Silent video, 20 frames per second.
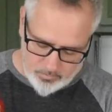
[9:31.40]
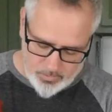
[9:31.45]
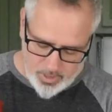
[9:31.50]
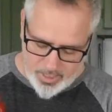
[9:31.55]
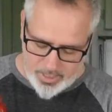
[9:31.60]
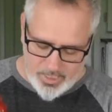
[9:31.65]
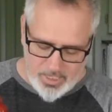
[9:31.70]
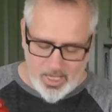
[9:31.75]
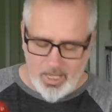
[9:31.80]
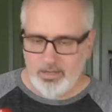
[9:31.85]

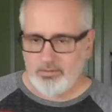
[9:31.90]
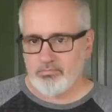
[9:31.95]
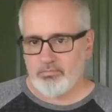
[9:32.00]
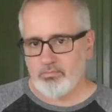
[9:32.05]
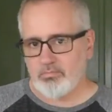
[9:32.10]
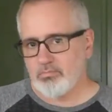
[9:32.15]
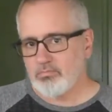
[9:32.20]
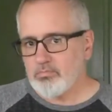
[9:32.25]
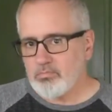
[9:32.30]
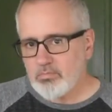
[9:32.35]
And again,
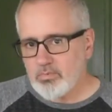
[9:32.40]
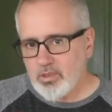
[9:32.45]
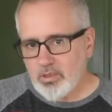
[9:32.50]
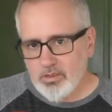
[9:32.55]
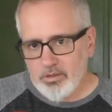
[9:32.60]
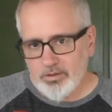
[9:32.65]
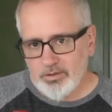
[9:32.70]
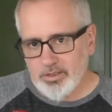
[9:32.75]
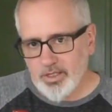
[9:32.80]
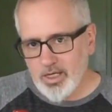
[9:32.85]

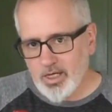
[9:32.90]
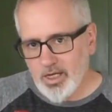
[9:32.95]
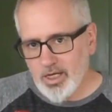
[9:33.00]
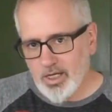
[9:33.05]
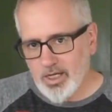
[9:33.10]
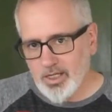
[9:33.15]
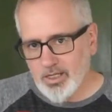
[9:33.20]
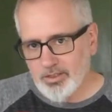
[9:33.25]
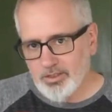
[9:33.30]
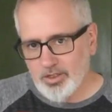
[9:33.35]

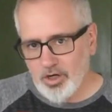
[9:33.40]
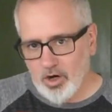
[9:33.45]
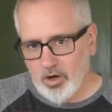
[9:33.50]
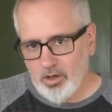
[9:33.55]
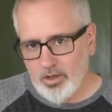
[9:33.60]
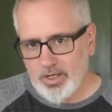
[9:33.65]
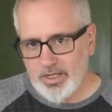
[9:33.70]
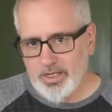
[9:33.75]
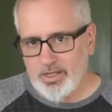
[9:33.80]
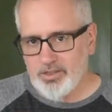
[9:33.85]
the
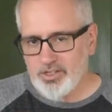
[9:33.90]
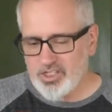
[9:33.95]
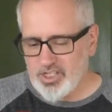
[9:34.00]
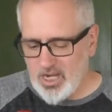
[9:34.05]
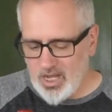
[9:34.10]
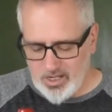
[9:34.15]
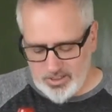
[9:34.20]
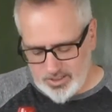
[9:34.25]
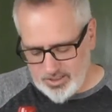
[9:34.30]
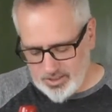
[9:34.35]
garlic and the
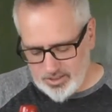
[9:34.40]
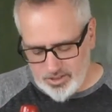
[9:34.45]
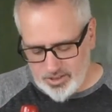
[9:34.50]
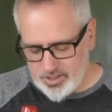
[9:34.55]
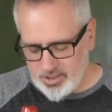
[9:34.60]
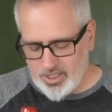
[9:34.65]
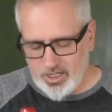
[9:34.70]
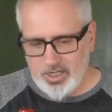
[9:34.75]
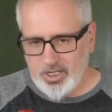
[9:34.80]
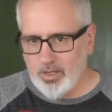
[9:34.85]
shallots, they're
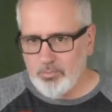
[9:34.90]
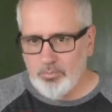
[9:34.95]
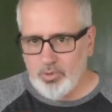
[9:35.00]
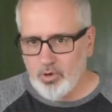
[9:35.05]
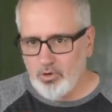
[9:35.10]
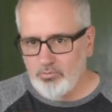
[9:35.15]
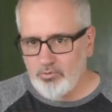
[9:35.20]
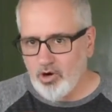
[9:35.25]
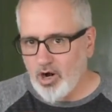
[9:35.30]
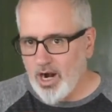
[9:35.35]
just gonna get
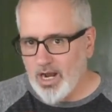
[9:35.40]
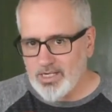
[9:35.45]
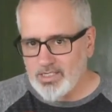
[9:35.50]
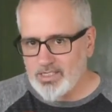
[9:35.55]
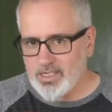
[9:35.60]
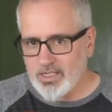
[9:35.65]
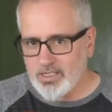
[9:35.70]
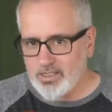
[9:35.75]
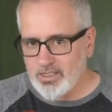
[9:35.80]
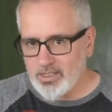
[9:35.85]

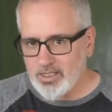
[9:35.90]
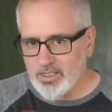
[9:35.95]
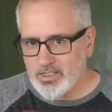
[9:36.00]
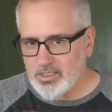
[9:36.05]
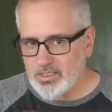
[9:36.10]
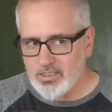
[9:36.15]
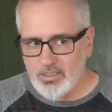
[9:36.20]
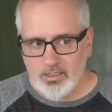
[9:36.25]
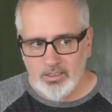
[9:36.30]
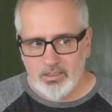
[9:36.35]
pulverized into
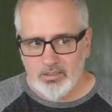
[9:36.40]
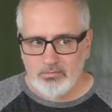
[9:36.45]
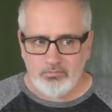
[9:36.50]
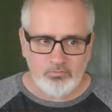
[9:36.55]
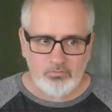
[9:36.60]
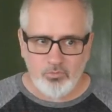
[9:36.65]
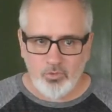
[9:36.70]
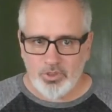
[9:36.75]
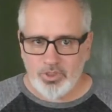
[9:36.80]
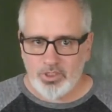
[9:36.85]
this,
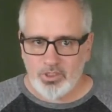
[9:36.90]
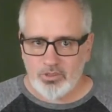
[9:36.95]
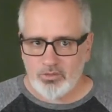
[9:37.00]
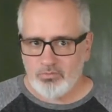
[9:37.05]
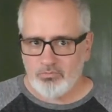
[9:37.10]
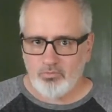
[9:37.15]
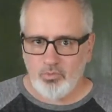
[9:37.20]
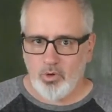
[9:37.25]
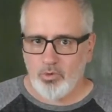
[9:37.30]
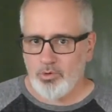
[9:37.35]
which
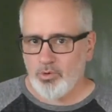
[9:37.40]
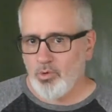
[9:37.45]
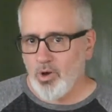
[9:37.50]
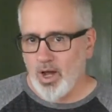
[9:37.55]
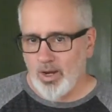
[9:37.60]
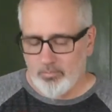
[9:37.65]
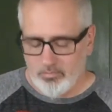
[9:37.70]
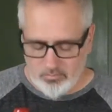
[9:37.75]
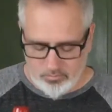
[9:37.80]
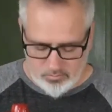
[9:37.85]
is what we
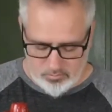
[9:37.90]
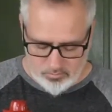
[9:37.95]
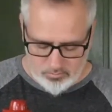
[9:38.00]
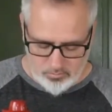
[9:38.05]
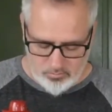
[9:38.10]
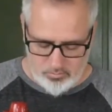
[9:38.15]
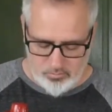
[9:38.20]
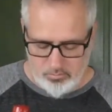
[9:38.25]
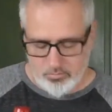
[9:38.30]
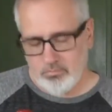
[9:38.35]
want.
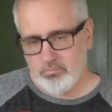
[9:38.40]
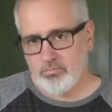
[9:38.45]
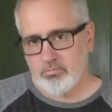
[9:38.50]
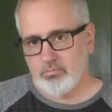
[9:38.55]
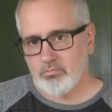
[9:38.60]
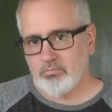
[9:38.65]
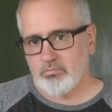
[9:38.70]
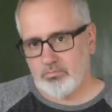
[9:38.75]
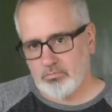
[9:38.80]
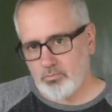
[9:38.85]

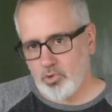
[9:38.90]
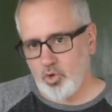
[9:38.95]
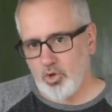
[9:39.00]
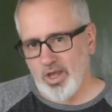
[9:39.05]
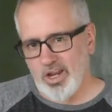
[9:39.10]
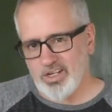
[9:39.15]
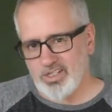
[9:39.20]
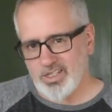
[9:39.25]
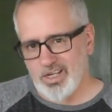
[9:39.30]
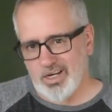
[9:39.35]
Hold
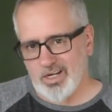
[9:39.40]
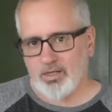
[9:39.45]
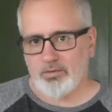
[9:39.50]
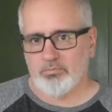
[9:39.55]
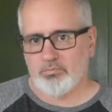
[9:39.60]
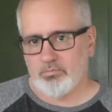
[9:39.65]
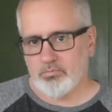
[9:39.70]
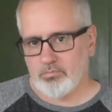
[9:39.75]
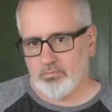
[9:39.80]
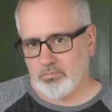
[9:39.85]
on a second.
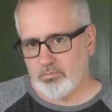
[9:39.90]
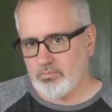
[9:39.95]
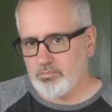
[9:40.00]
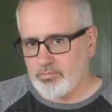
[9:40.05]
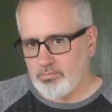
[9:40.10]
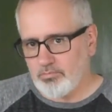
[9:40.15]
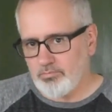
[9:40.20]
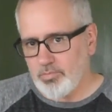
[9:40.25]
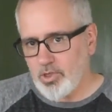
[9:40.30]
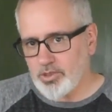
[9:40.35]

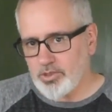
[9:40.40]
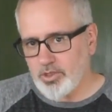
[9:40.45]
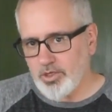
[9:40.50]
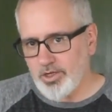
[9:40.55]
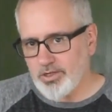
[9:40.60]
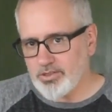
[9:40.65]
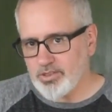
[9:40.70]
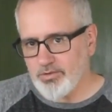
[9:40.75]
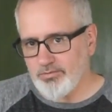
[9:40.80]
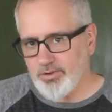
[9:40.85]
Plug your
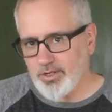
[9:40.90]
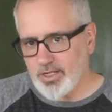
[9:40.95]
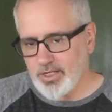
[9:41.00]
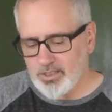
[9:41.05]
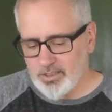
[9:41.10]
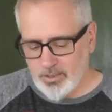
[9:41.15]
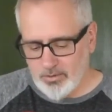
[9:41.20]
ears if you need